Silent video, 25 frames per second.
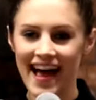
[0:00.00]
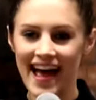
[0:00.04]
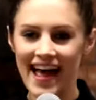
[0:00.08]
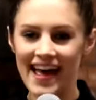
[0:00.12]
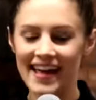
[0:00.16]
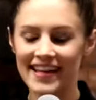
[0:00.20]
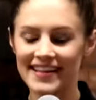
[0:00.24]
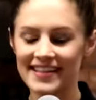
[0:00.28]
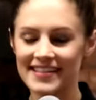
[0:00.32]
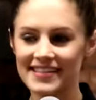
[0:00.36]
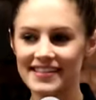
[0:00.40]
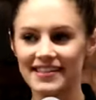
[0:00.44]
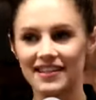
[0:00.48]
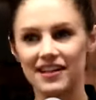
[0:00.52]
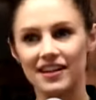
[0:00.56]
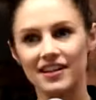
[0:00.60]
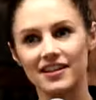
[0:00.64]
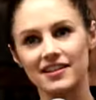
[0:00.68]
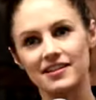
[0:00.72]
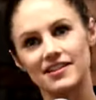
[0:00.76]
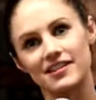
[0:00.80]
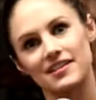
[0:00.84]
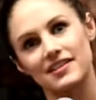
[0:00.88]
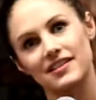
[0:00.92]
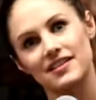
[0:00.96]
And the
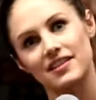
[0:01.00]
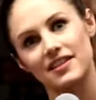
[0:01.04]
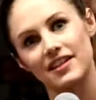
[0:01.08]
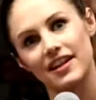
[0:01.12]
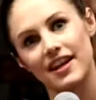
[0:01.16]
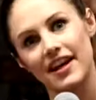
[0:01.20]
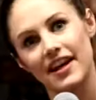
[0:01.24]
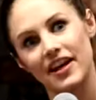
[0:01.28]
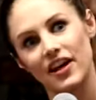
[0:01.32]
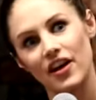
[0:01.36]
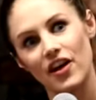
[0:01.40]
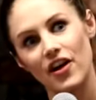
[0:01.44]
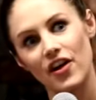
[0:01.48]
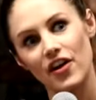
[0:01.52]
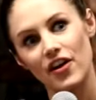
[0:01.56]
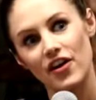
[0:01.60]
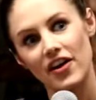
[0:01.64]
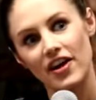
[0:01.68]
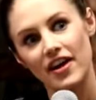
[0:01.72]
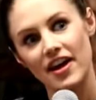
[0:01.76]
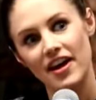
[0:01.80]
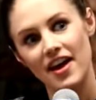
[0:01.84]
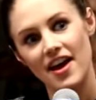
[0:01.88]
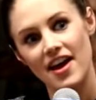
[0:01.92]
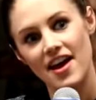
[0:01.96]
guys were sort of like,
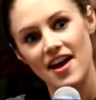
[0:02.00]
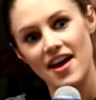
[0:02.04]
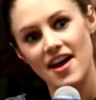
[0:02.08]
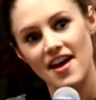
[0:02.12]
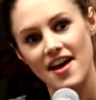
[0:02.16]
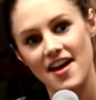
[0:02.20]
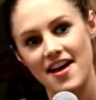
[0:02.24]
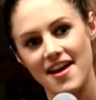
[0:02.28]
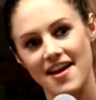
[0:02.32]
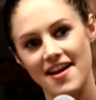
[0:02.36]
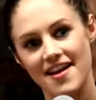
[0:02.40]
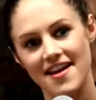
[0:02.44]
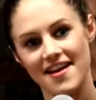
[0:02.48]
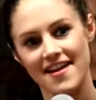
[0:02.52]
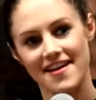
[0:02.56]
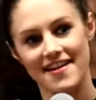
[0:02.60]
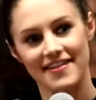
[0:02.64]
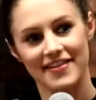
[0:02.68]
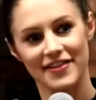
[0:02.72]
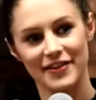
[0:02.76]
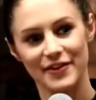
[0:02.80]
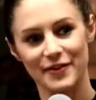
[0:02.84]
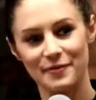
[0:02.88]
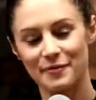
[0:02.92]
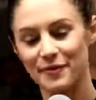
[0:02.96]
okay.
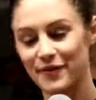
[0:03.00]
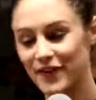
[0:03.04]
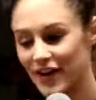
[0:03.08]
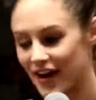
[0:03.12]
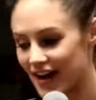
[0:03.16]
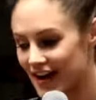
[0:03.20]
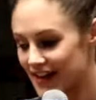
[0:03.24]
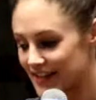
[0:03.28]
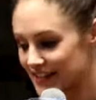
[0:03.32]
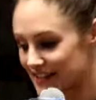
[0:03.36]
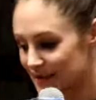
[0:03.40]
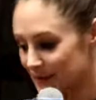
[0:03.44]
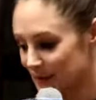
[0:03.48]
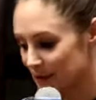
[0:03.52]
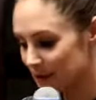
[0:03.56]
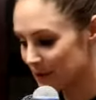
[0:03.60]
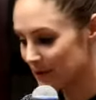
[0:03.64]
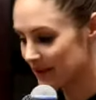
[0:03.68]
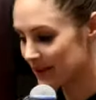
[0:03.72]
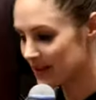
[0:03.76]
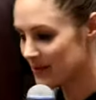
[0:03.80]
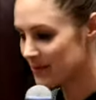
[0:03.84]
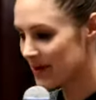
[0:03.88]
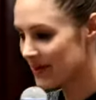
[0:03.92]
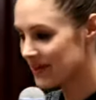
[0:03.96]
And the guys that were
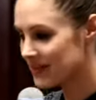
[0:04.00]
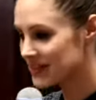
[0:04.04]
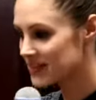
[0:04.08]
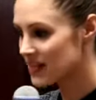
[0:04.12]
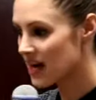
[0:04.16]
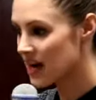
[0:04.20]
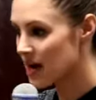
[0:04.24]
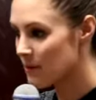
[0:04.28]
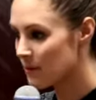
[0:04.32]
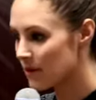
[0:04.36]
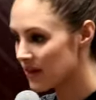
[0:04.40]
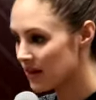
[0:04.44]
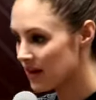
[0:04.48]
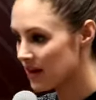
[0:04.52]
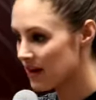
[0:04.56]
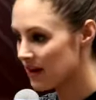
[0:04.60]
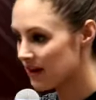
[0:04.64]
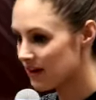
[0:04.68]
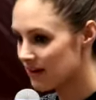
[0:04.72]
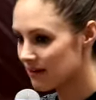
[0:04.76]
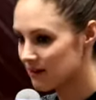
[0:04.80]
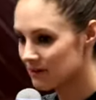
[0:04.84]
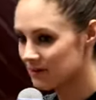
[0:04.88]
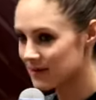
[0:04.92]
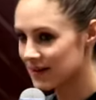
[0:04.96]
with him at the time were
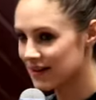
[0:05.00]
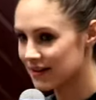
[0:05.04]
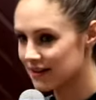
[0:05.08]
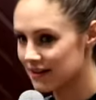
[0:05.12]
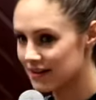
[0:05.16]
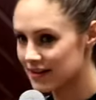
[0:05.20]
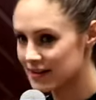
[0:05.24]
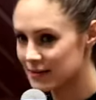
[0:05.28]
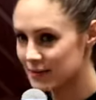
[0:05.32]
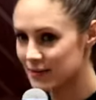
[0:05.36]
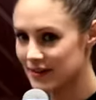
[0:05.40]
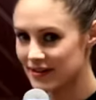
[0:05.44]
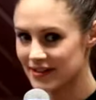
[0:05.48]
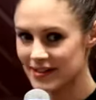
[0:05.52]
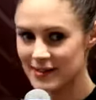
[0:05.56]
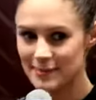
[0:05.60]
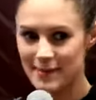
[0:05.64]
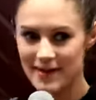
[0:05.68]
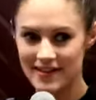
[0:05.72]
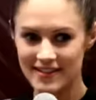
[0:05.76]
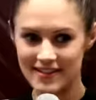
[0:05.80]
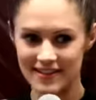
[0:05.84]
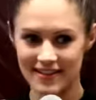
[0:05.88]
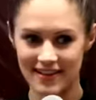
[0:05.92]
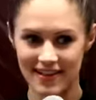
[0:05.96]
like, oh my gosh, weren't
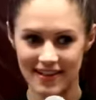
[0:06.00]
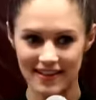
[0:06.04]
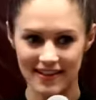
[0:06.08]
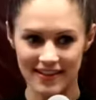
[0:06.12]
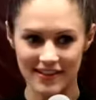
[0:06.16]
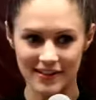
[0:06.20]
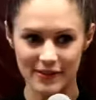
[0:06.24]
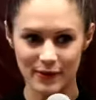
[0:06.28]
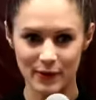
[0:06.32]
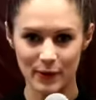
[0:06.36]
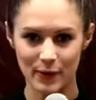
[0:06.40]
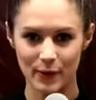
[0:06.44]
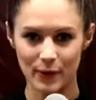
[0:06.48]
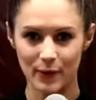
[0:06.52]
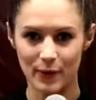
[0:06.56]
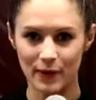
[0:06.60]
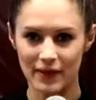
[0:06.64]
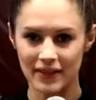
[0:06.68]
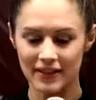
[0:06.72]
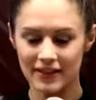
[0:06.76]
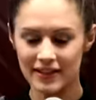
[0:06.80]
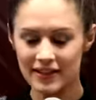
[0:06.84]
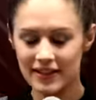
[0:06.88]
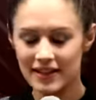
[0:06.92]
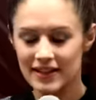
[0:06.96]
expecting that, that's
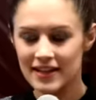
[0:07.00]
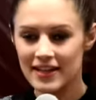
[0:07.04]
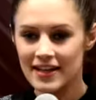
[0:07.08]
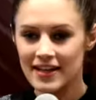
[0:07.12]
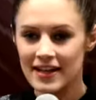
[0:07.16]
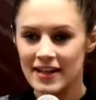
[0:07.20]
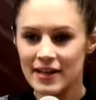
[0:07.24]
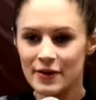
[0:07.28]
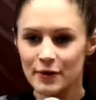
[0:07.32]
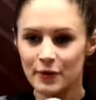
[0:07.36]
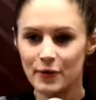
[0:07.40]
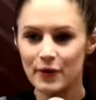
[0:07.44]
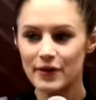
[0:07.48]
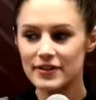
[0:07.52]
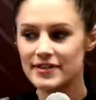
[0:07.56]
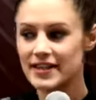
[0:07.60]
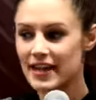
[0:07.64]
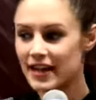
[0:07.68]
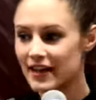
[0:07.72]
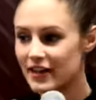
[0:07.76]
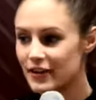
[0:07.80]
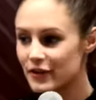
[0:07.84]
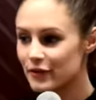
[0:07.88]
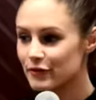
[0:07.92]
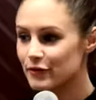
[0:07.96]
awkward. Walked
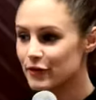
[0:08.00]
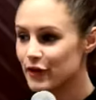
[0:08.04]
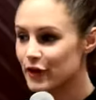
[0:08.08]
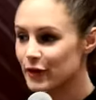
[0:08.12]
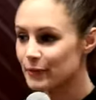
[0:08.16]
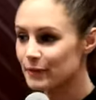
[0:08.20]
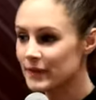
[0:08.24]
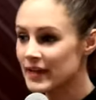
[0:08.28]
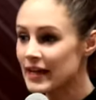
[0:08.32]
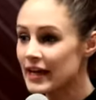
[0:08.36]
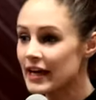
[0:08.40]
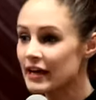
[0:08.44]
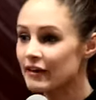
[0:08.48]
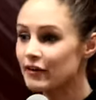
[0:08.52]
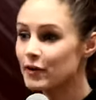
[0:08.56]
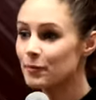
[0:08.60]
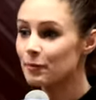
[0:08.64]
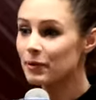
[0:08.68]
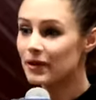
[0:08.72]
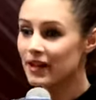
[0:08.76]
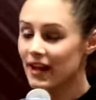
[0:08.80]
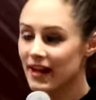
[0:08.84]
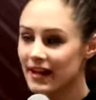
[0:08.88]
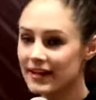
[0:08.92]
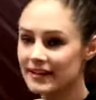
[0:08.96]
out of the room. He
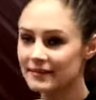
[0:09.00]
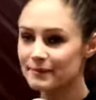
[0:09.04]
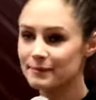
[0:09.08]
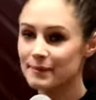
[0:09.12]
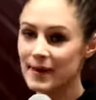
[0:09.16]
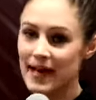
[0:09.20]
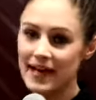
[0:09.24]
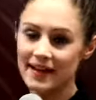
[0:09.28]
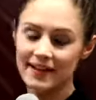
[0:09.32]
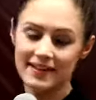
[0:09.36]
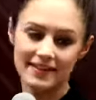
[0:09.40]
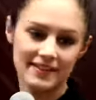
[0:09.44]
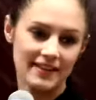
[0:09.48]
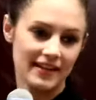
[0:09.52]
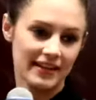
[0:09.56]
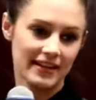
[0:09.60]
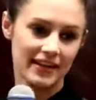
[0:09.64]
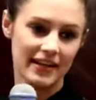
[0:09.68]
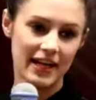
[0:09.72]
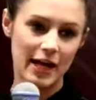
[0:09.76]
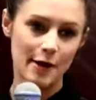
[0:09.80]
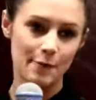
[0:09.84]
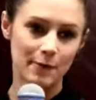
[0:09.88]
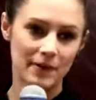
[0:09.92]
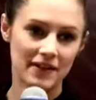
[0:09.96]
replied back like
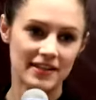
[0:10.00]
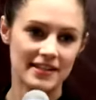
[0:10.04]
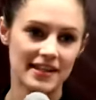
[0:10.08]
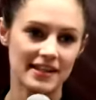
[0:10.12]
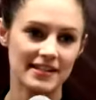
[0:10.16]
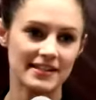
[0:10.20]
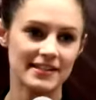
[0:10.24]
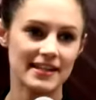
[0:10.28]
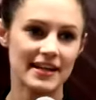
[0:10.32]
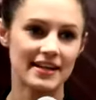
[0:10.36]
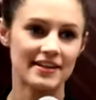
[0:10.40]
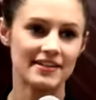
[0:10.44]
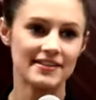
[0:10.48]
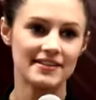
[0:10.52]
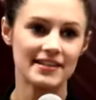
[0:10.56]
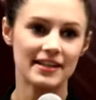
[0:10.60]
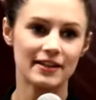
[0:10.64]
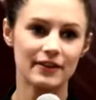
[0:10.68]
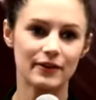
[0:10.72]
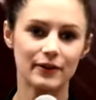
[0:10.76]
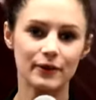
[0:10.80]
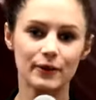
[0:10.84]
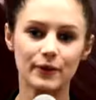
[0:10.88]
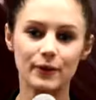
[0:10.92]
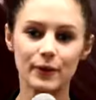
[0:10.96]
a couple of days later and
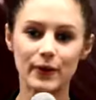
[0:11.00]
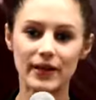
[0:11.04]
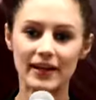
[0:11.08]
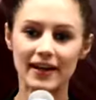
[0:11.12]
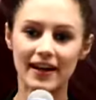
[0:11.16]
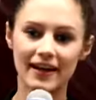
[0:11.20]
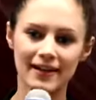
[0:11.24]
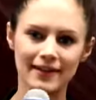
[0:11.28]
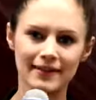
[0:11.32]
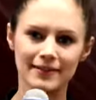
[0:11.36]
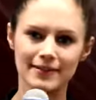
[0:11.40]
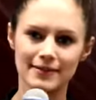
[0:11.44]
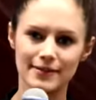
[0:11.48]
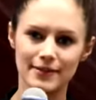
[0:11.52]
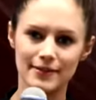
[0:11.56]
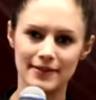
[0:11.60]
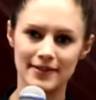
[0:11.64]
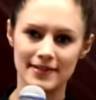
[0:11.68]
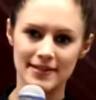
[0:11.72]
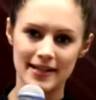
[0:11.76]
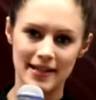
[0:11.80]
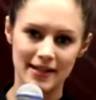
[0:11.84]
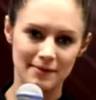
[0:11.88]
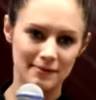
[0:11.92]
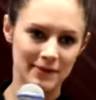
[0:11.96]
said, look, we can't do
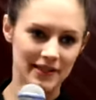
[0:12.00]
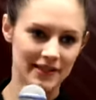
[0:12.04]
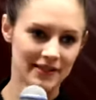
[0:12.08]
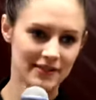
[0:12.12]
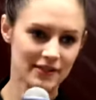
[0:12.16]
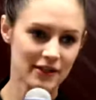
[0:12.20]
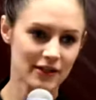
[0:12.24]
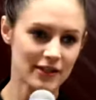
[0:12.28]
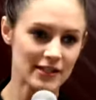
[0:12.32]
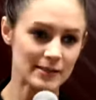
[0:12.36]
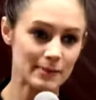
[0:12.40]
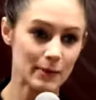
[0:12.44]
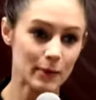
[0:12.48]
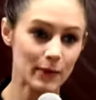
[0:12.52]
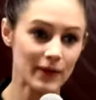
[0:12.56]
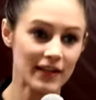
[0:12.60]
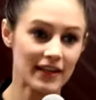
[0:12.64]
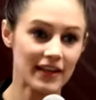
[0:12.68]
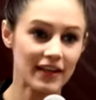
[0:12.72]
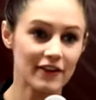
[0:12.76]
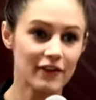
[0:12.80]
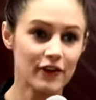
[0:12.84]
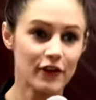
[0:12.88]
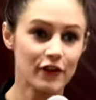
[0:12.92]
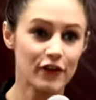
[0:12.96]
the $10 million, but we
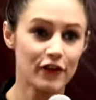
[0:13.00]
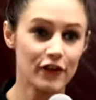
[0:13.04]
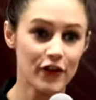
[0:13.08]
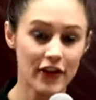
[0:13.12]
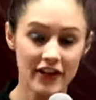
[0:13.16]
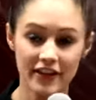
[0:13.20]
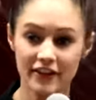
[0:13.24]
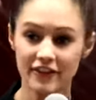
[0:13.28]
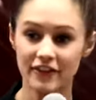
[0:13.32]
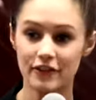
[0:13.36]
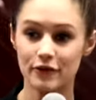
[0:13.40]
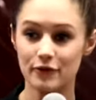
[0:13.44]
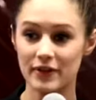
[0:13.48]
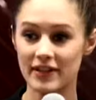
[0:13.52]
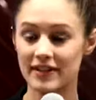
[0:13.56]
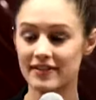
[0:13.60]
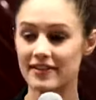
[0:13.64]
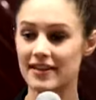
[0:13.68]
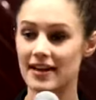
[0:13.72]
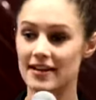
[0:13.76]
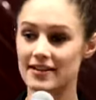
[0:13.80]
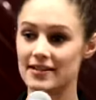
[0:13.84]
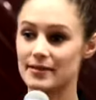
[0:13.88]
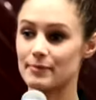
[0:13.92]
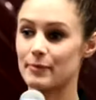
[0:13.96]
can give you
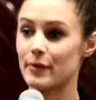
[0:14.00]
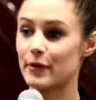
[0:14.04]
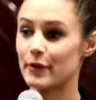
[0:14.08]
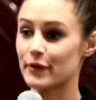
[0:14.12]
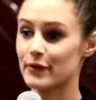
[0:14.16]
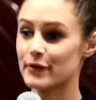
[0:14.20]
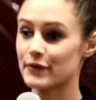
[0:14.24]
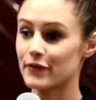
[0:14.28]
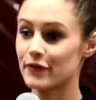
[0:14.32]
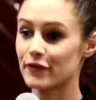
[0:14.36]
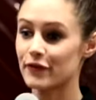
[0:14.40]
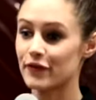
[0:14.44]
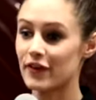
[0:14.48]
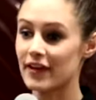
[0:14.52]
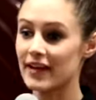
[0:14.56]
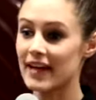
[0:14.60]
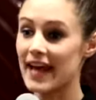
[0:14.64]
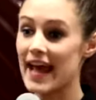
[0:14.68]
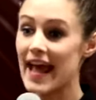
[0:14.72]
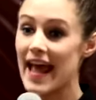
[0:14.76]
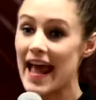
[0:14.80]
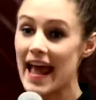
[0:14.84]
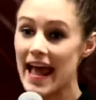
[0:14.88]
33,000 bottles for free